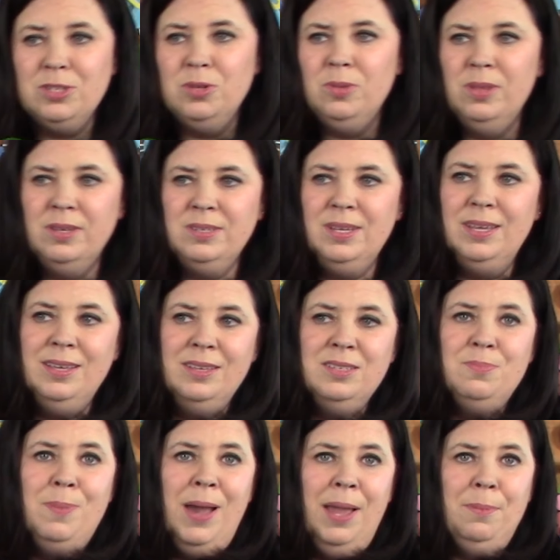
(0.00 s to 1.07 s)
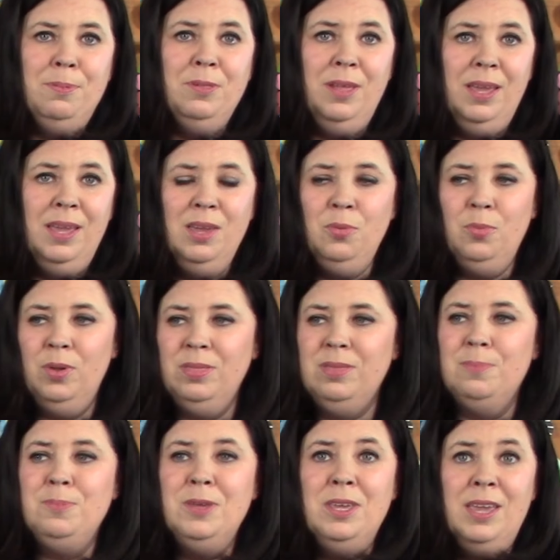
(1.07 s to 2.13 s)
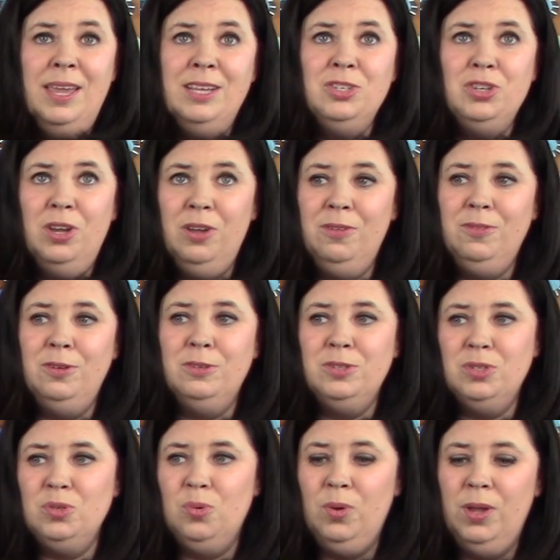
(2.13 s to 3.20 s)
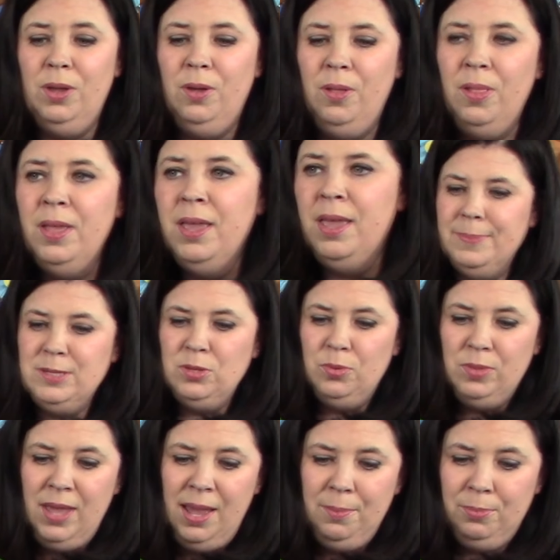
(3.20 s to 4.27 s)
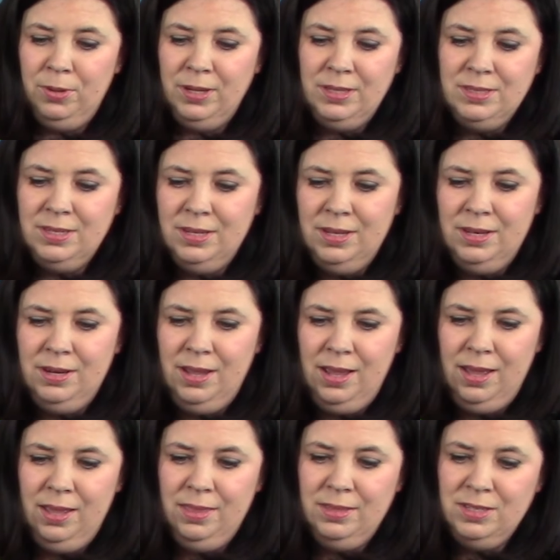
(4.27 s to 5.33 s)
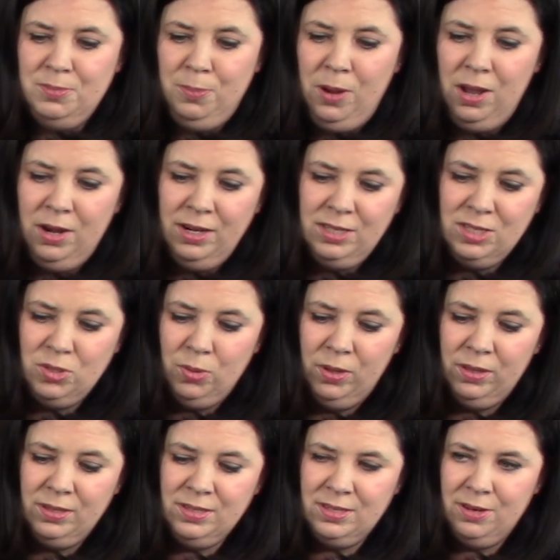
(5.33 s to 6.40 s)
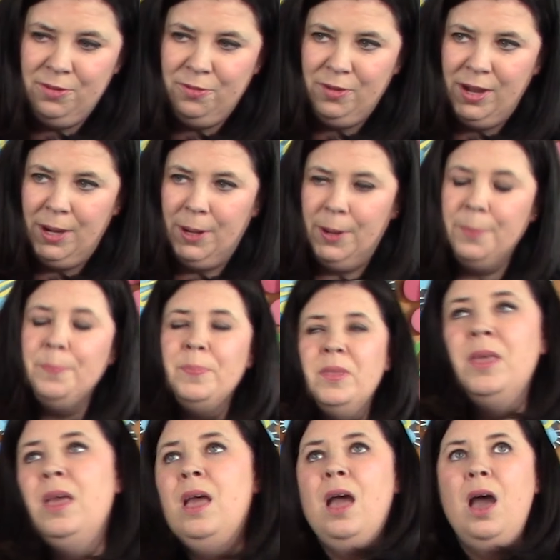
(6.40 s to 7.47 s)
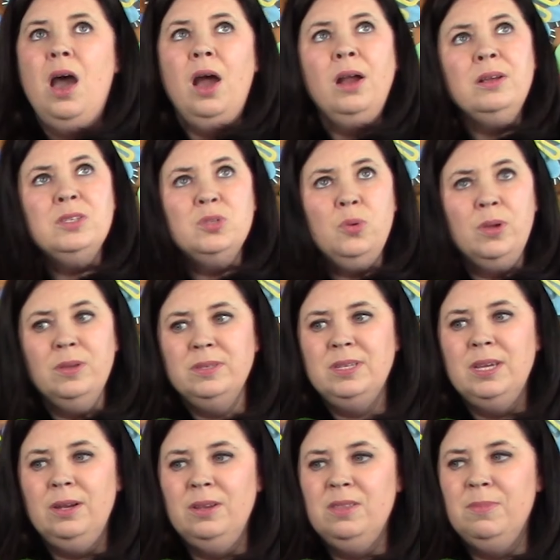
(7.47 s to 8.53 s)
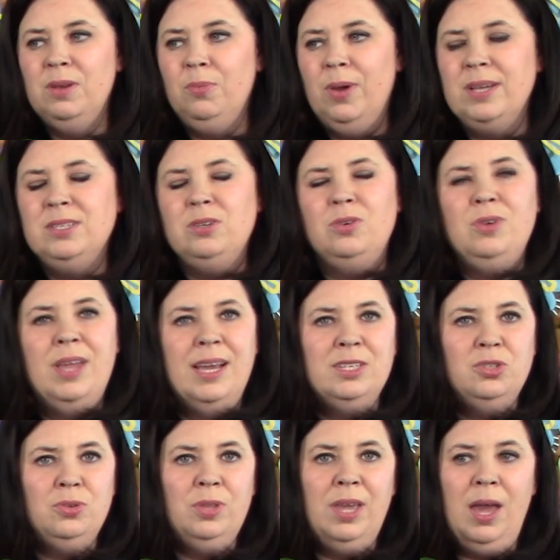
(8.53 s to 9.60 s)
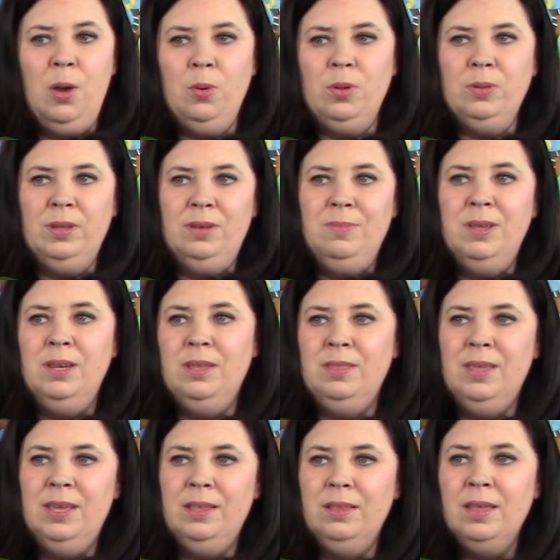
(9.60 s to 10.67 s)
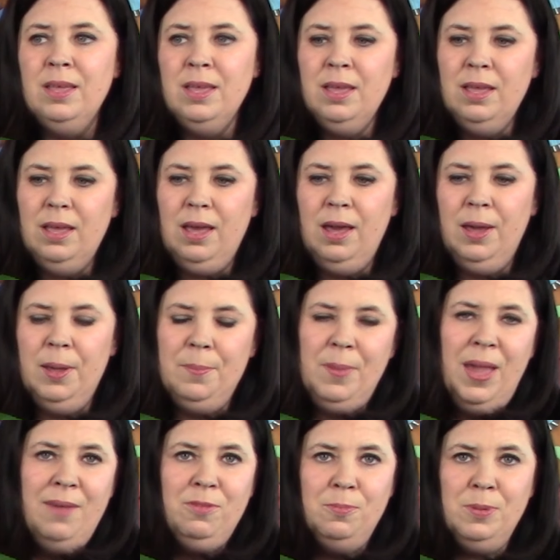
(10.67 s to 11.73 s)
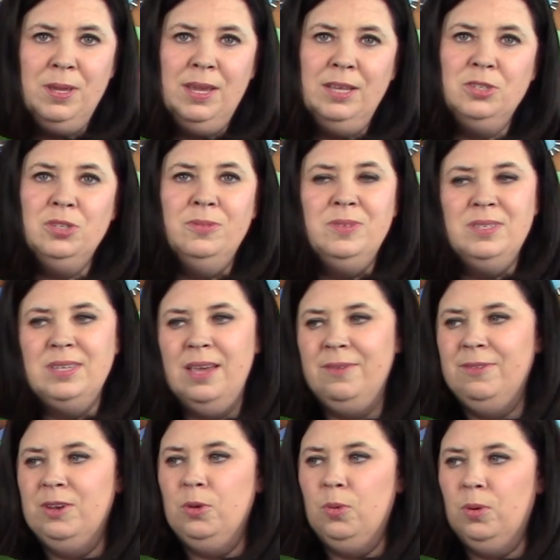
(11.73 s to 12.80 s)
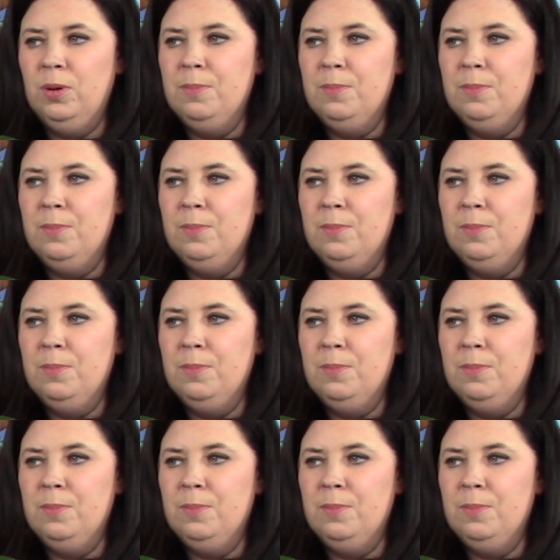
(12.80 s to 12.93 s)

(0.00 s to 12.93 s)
do this is by playing with the pH of your soil. So that brings in this product, Soil Acidifier. Our soils here in the Midwest are naturally alkaline, meaning they have a pH of 7 or